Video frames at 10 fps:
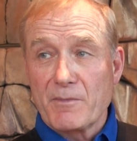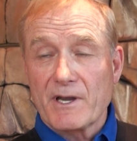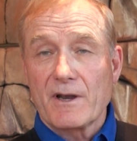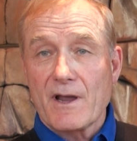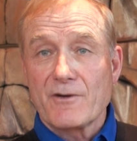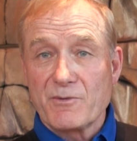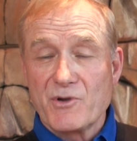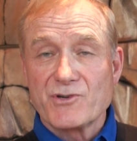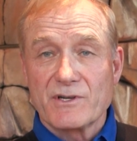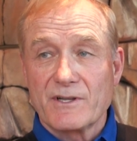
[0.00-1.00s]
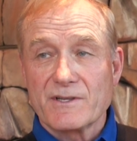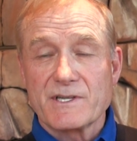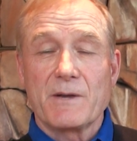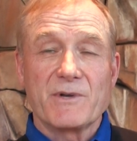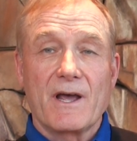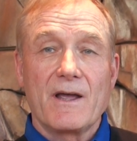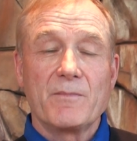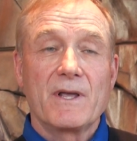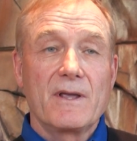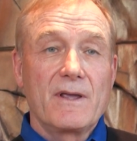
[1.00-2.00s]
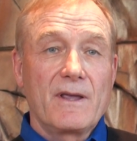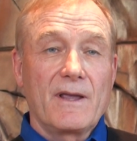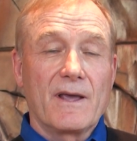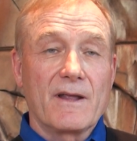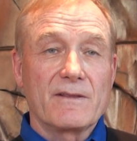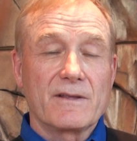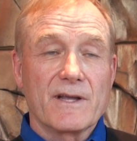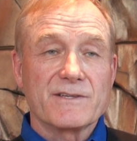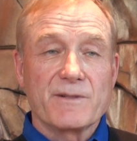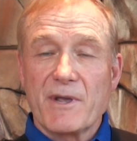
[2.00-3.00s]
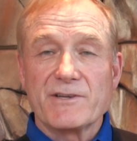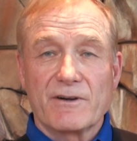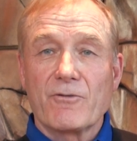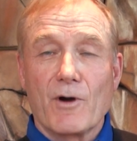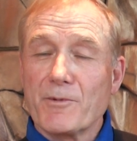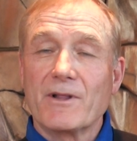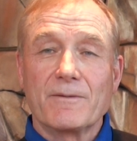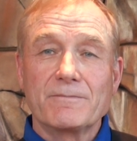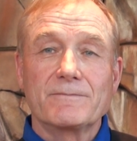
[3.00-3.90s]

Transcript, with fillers: and make a contribution at the same time. And I think that's the magic formula.